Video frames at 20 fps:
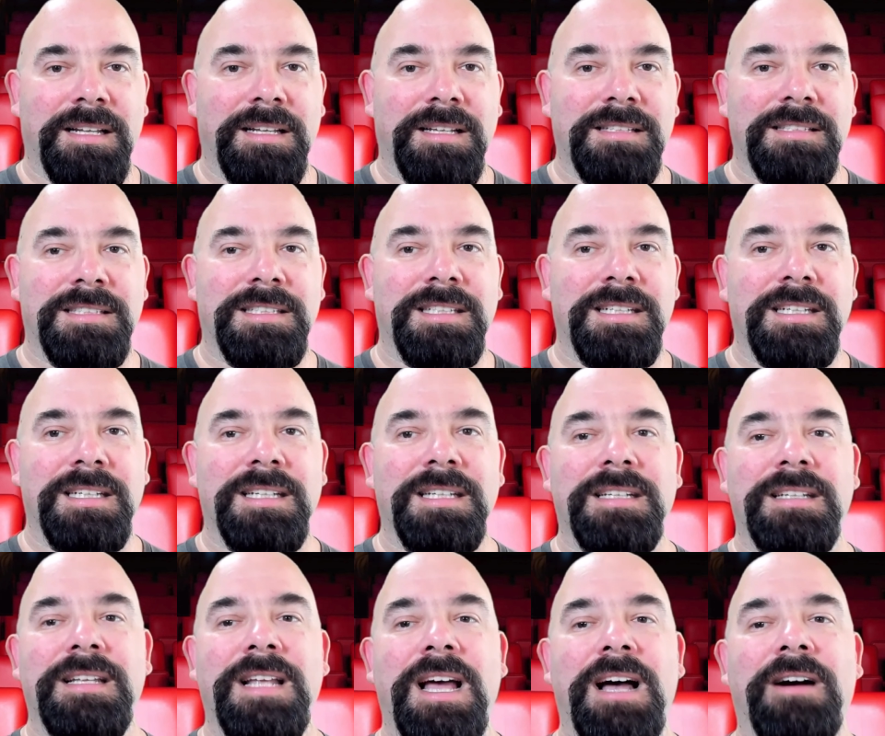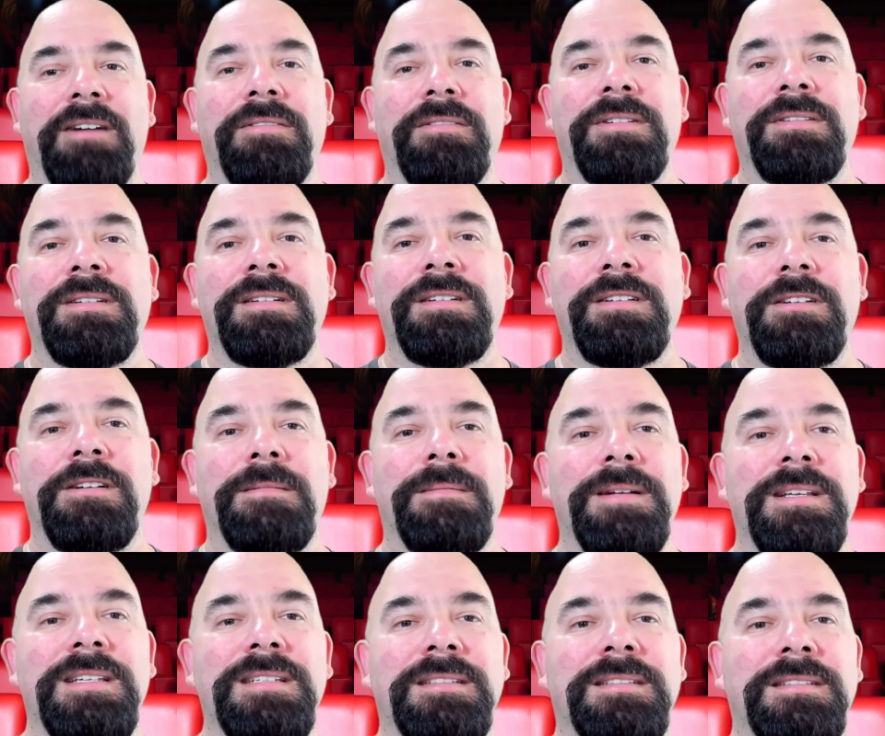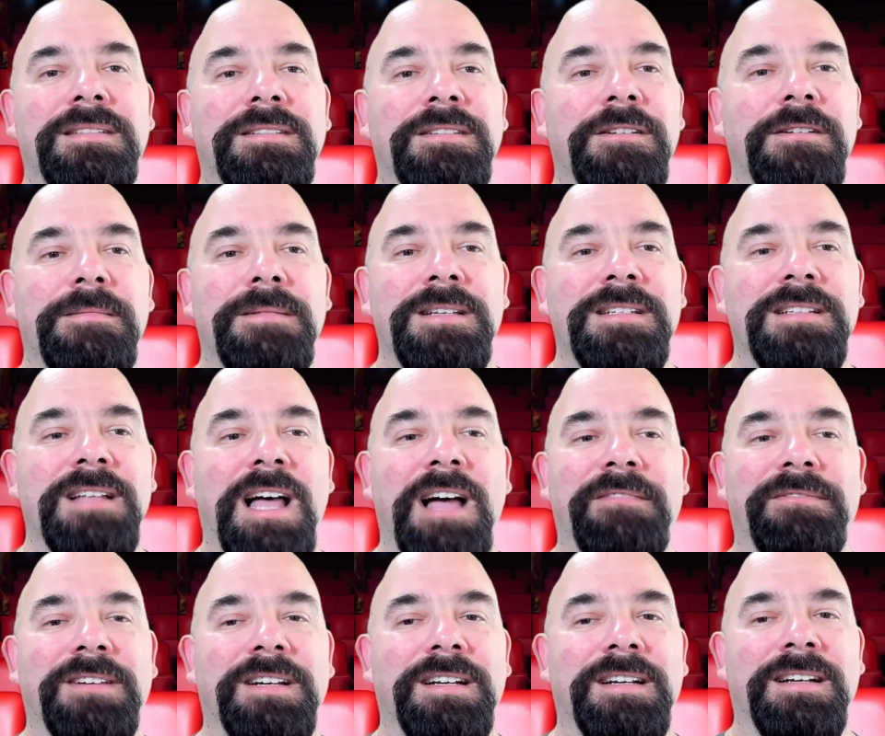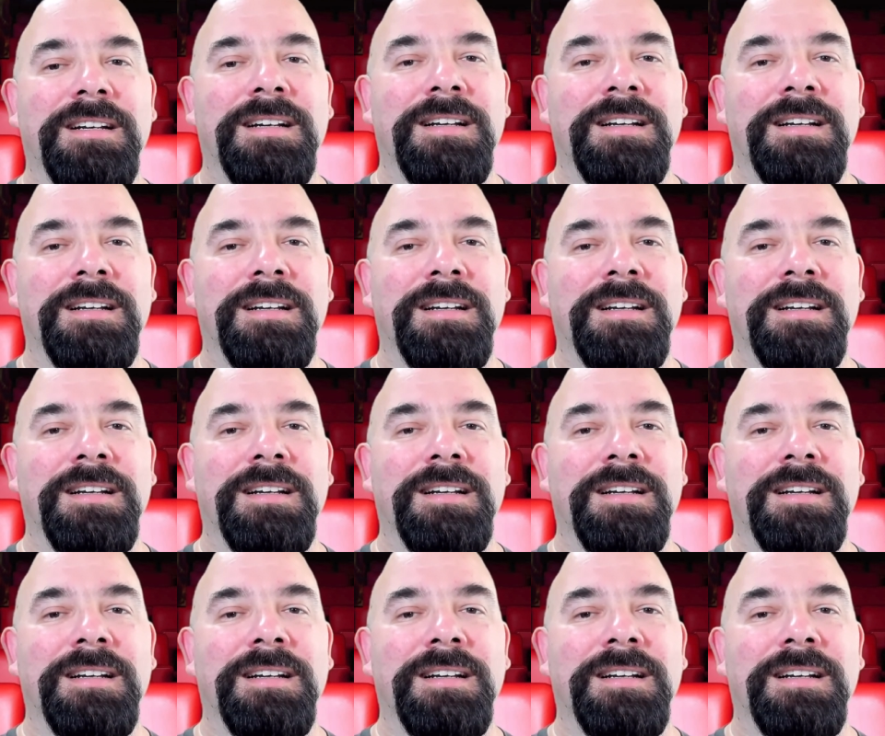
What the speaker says: See, now nobody's laughing.